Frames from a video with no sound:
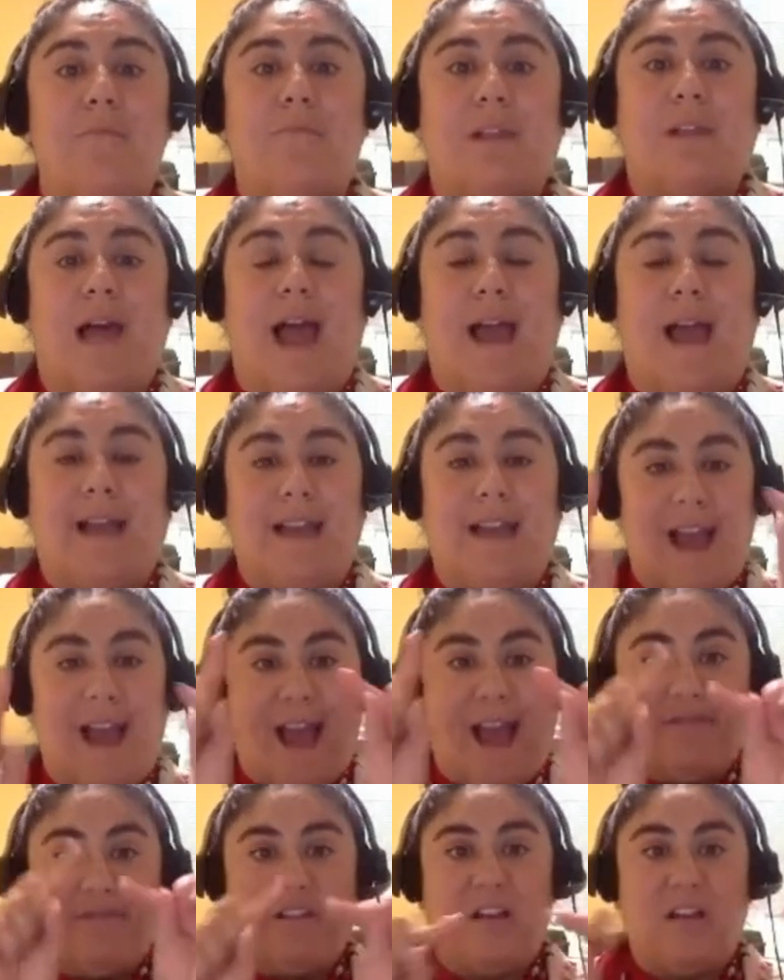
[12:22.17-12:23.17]
black and
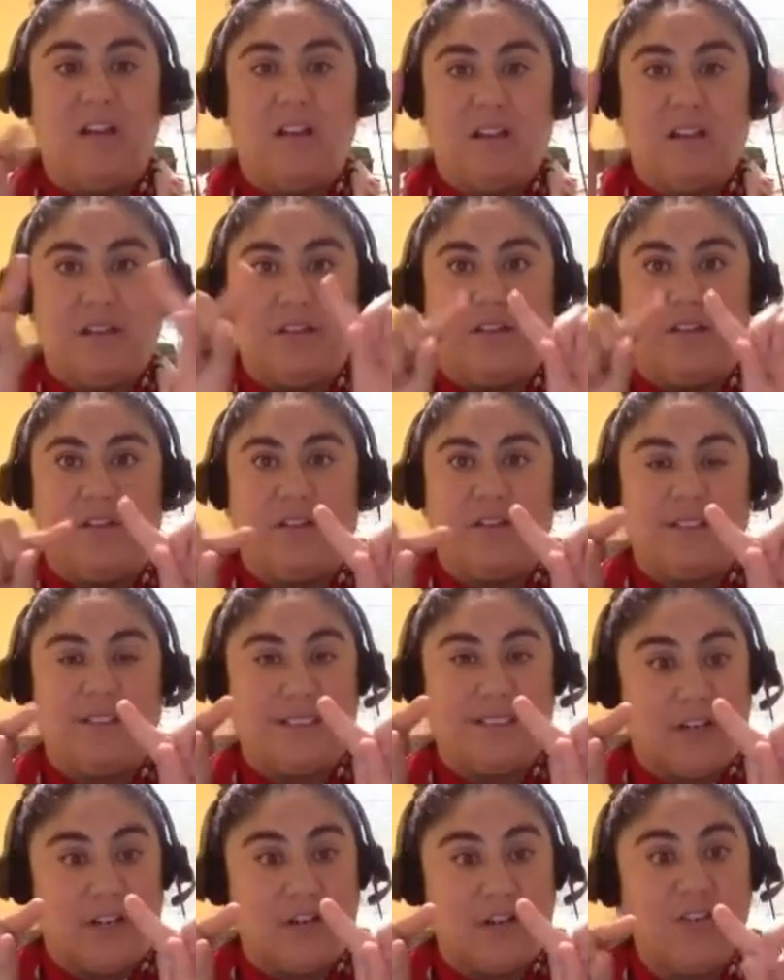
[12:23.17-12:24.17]
have a little
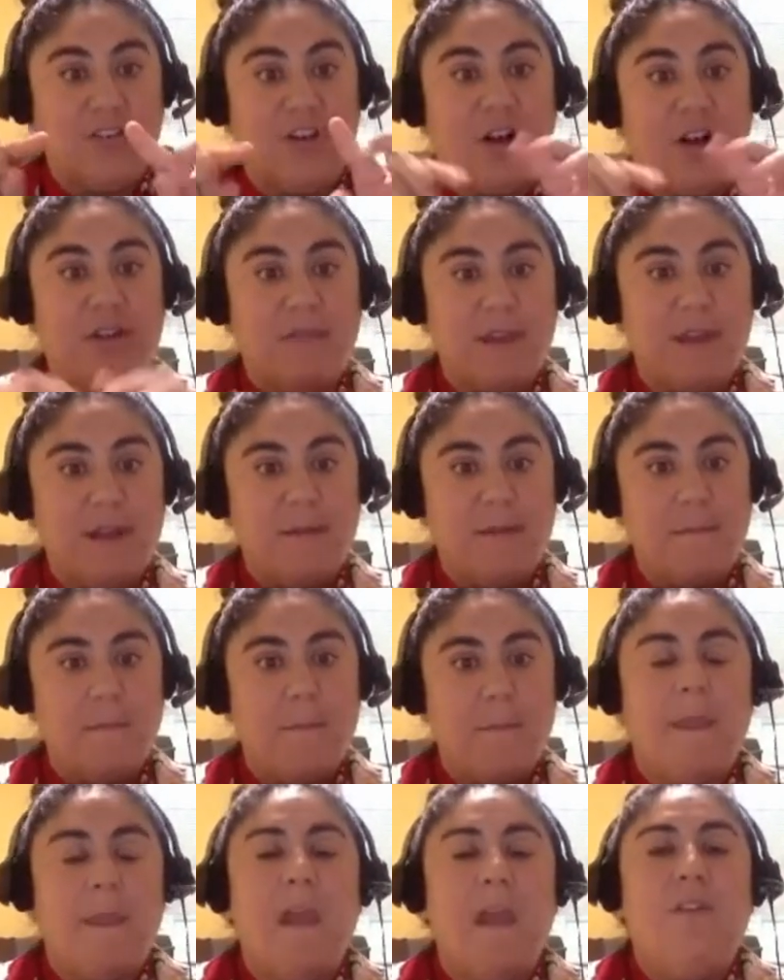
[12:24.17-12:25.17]
stickers on them,
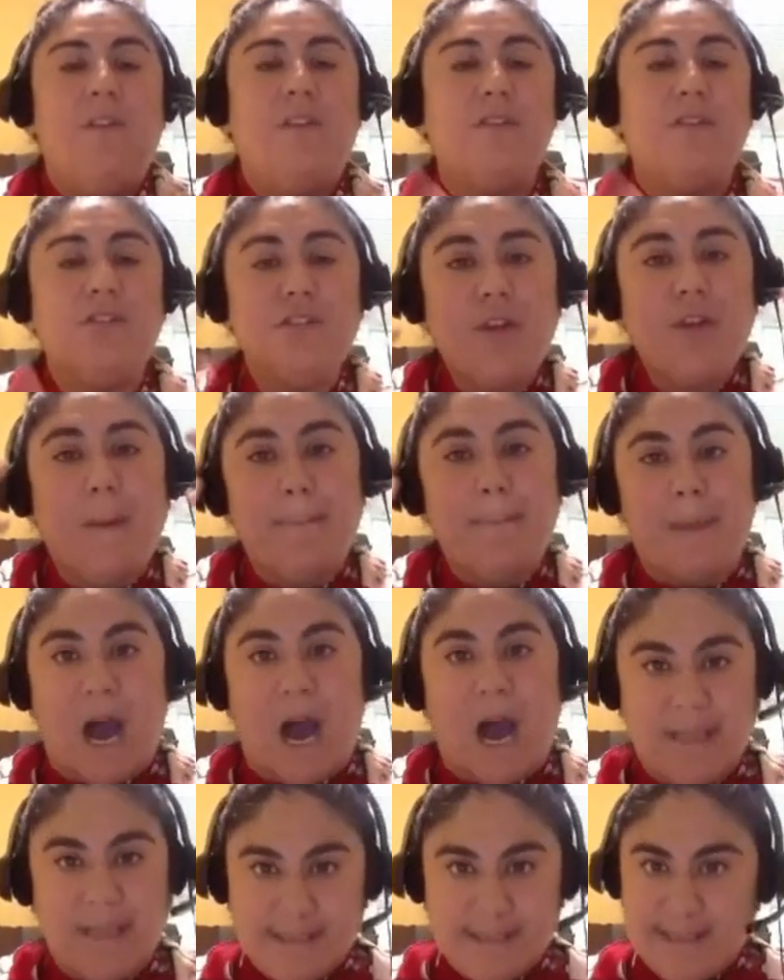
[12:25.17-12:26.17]
those are the
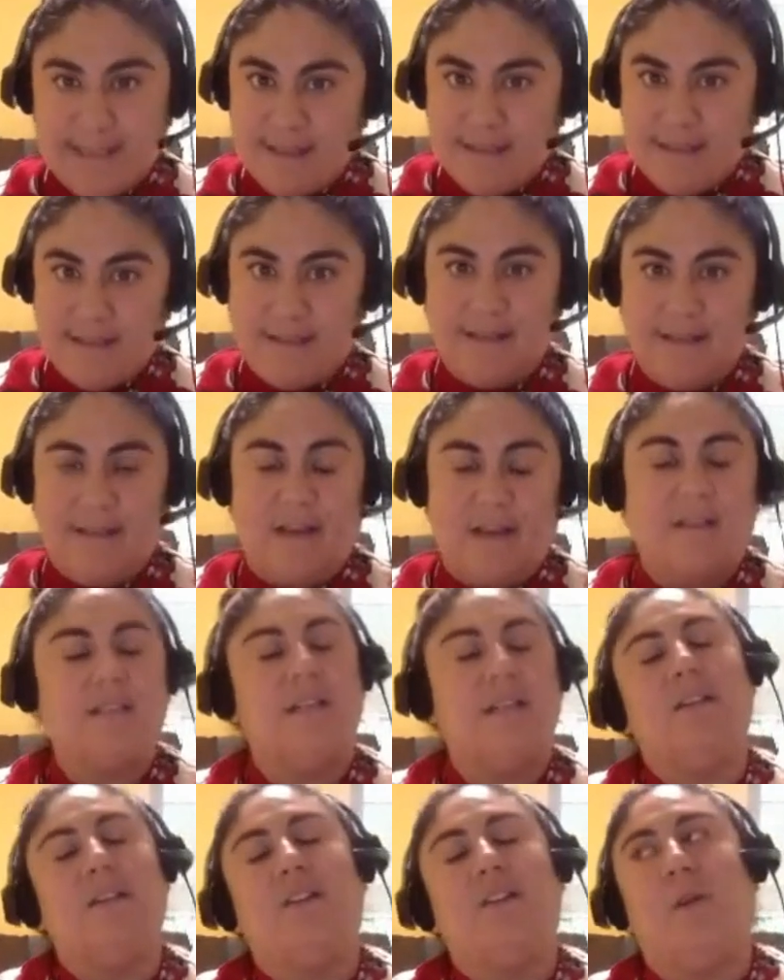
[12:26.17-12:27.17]
body sensors, and I'll
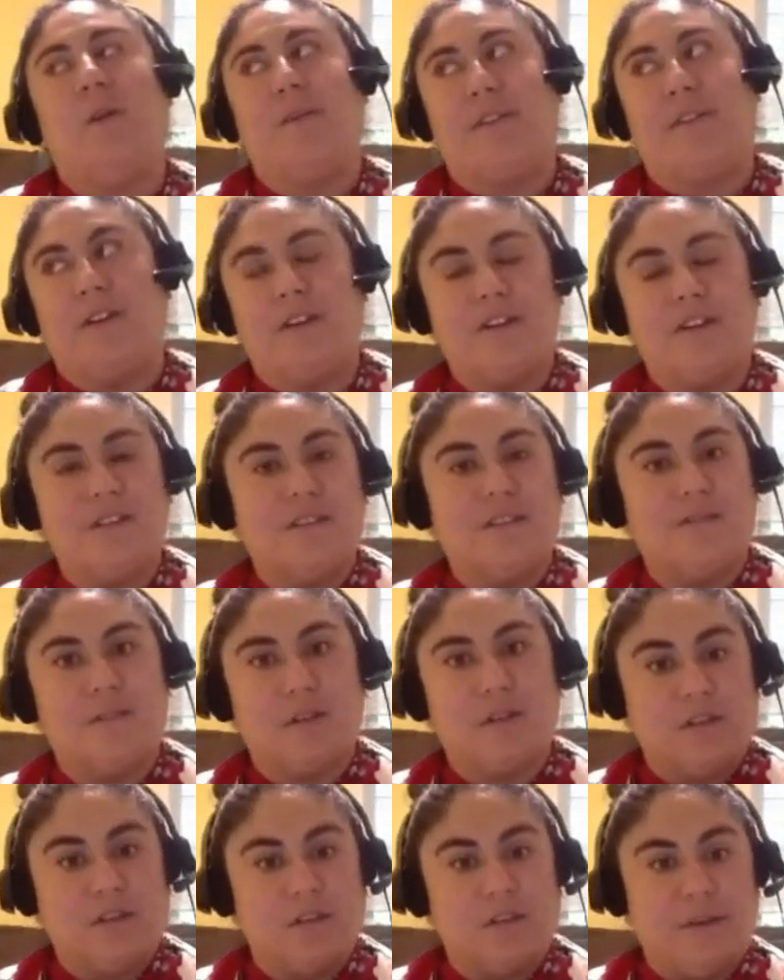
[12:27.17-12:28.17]
tell you what they're used
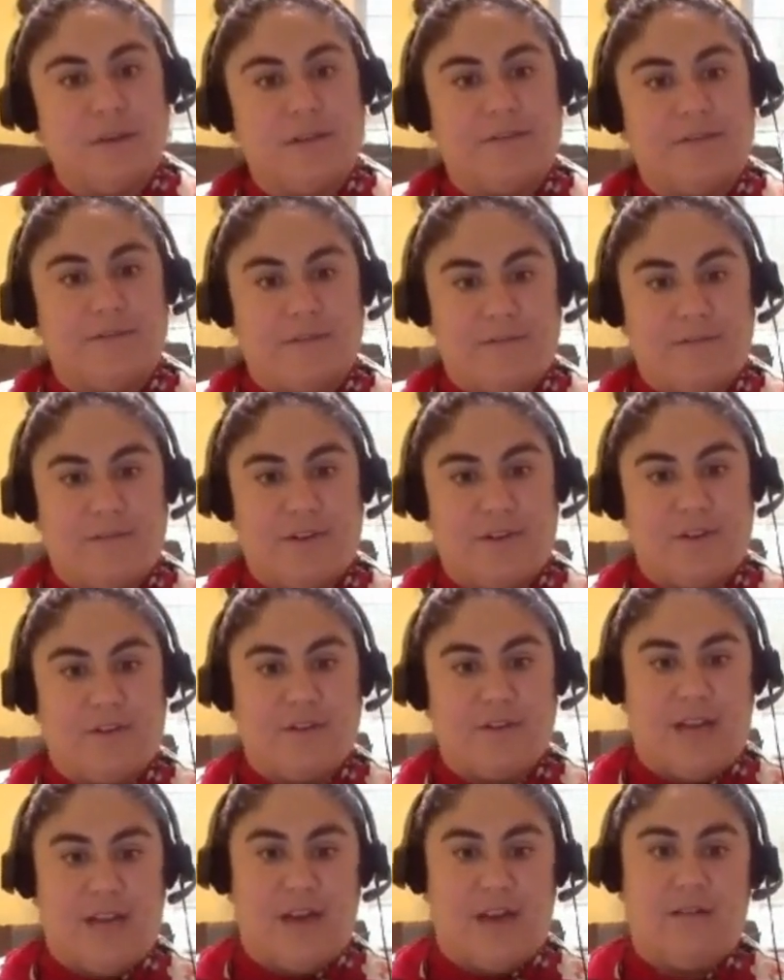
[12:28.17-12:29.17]
for a little bit
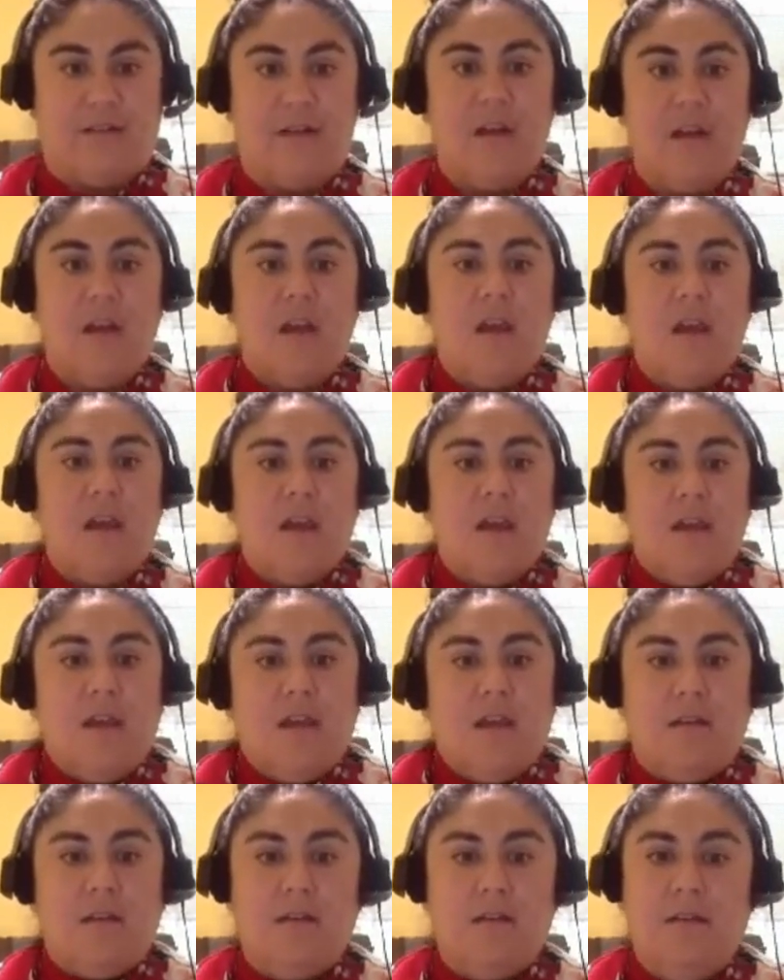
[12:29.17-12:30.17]
further down.
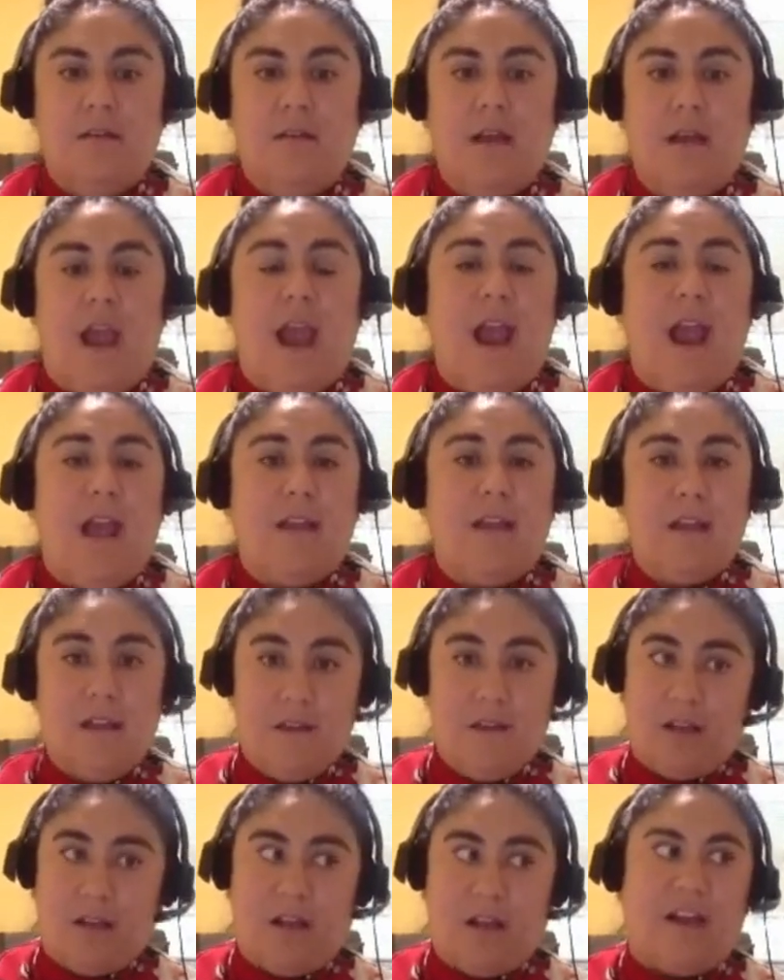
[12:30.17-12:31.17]
And
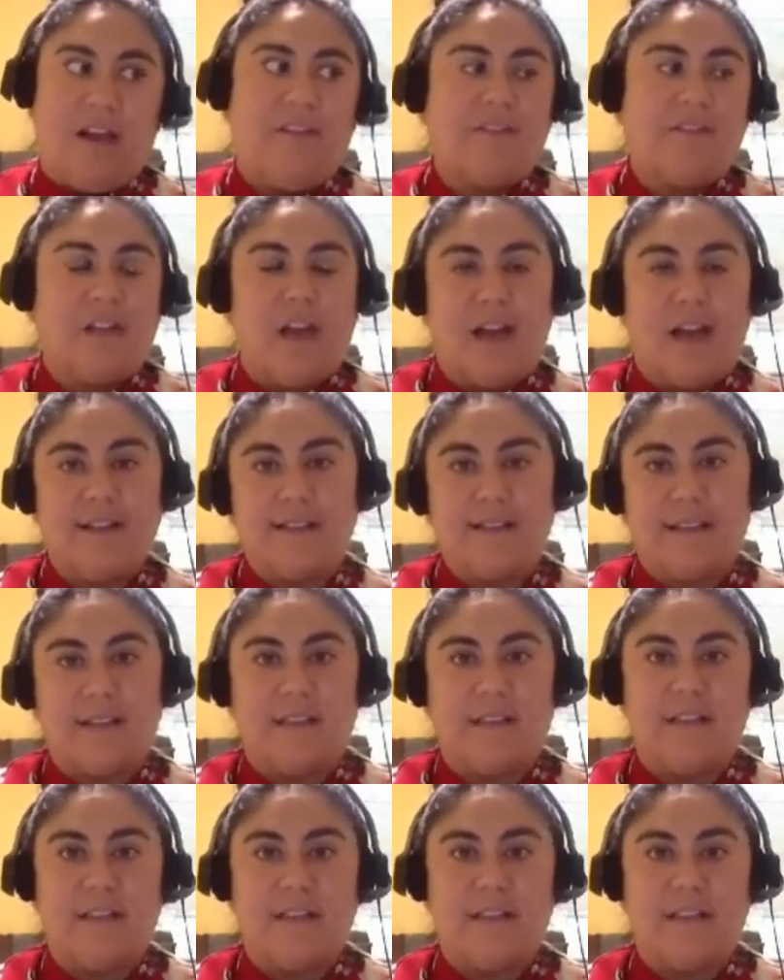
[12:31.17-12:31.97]
a lot of clients like to